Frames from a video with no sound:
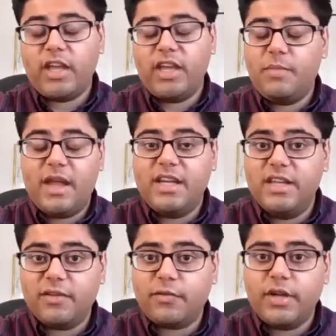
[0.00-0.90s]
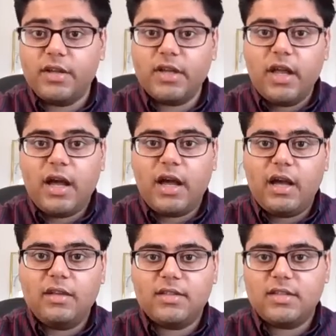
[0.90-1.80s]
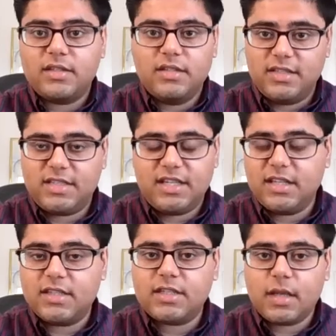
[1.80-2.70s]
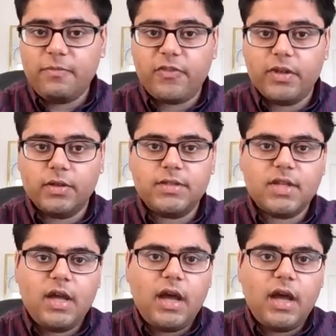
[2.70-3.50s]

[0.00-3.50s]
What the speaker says: in many different distinct subfields,